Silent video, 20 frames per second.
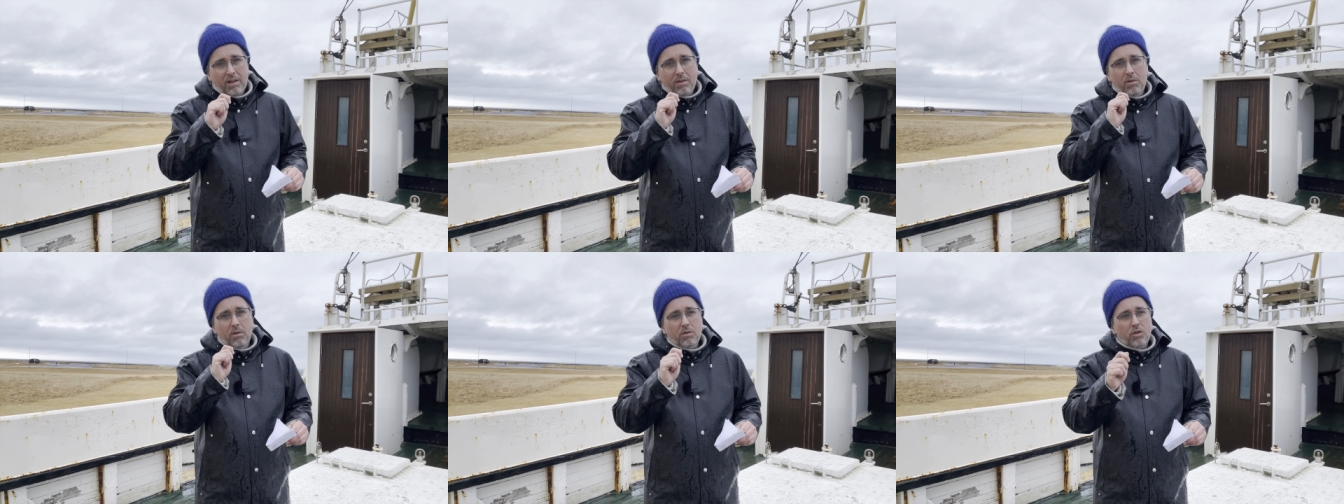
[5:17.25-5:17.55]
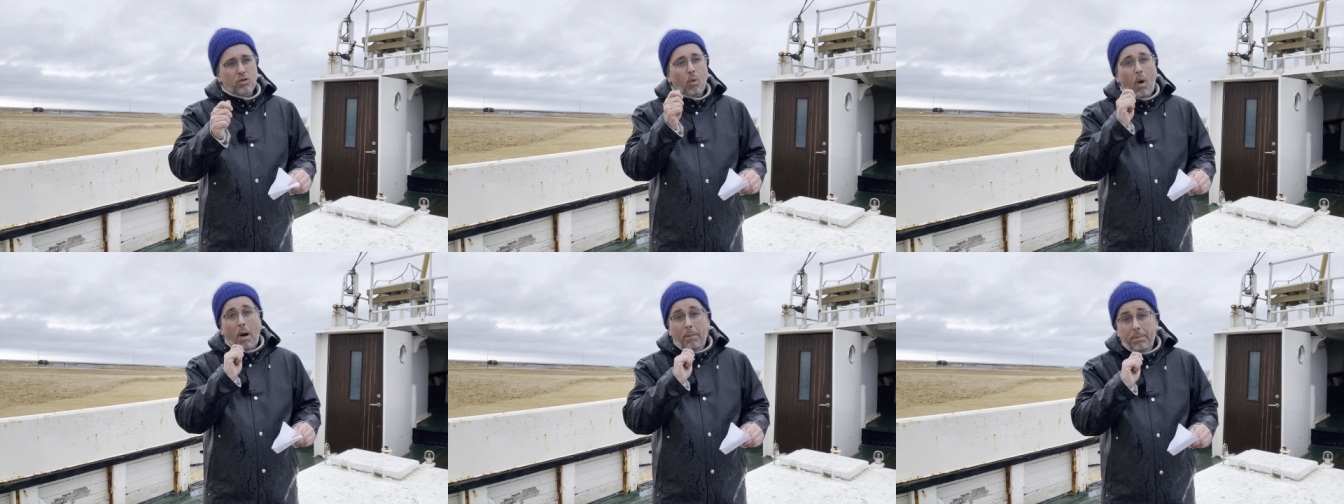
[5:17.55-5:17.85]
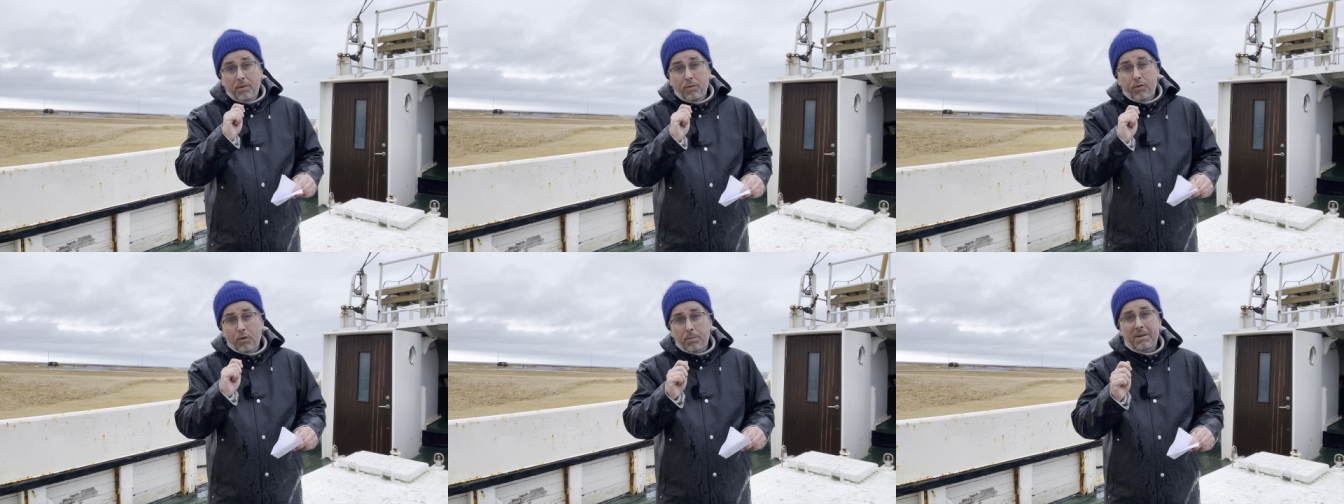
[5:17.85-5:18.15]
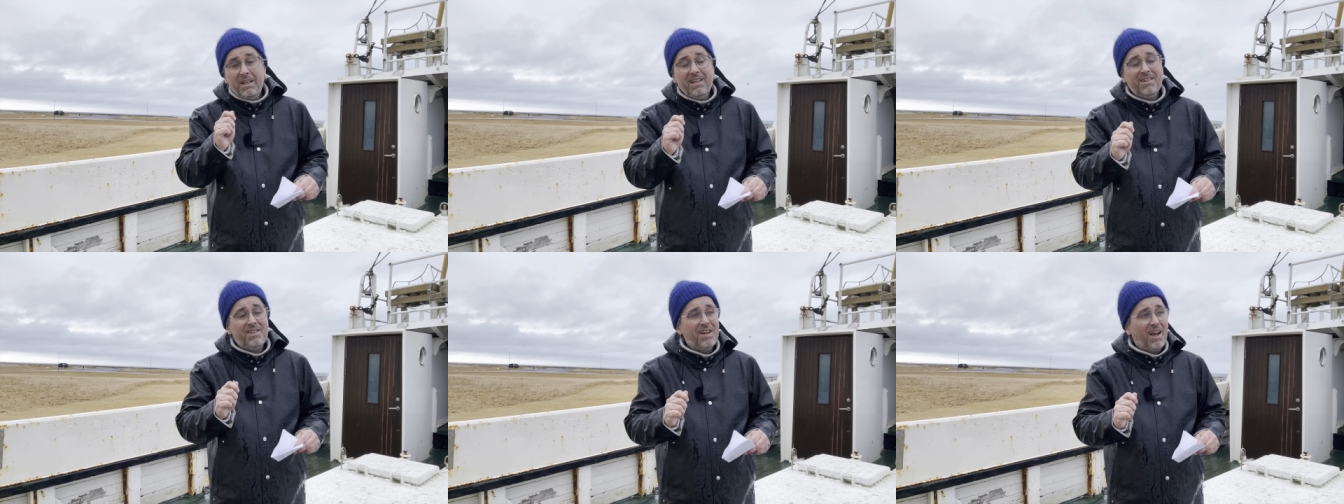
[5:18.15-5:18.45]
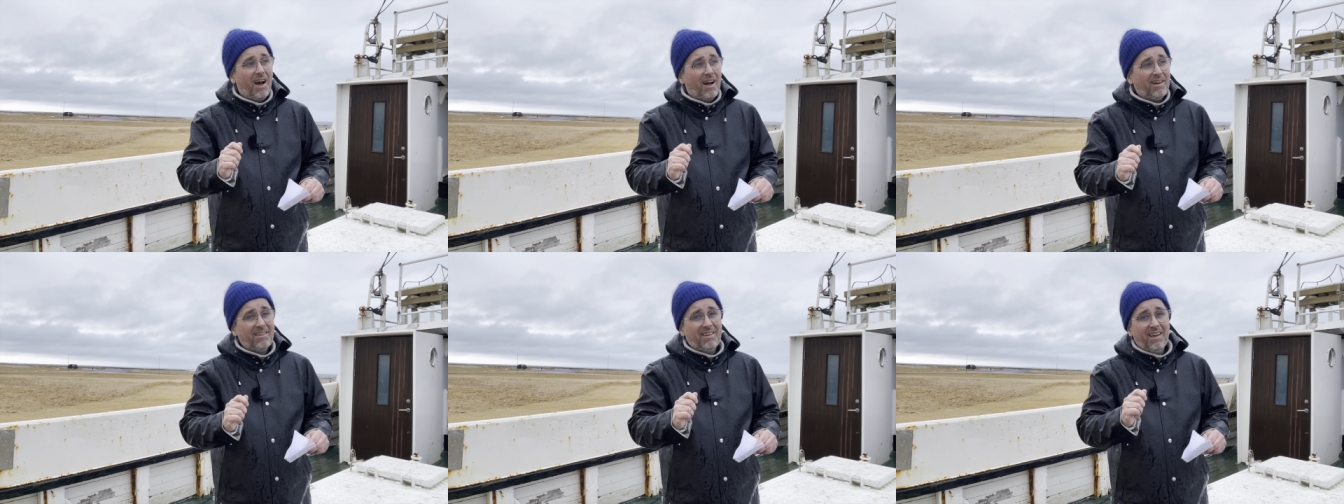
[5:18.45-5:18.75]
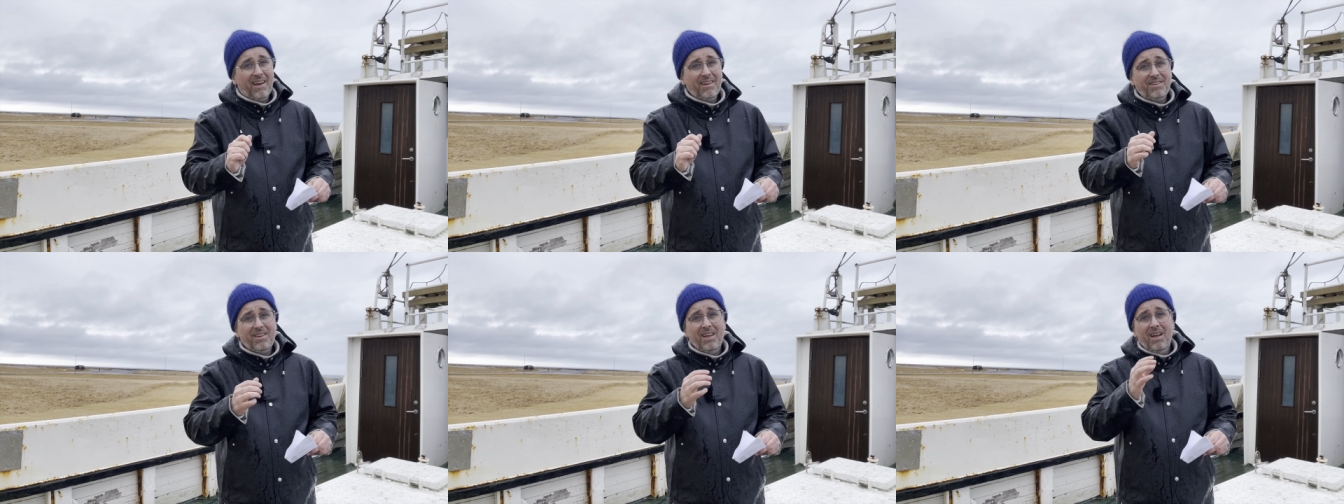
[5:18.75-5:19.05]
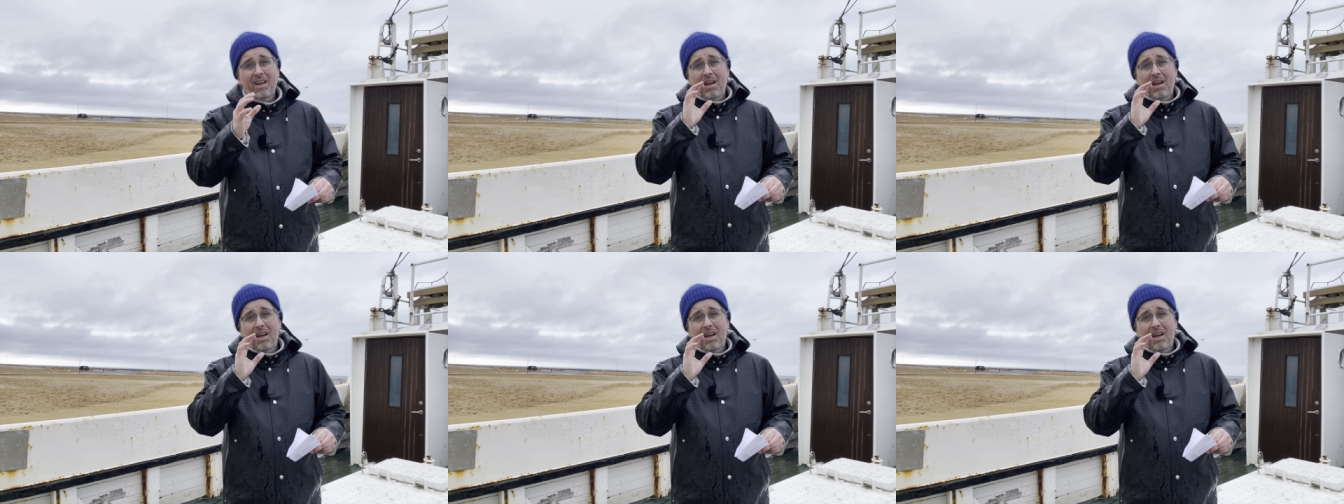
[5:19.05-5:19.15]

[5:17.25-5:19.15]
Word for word: swapped for PCR test.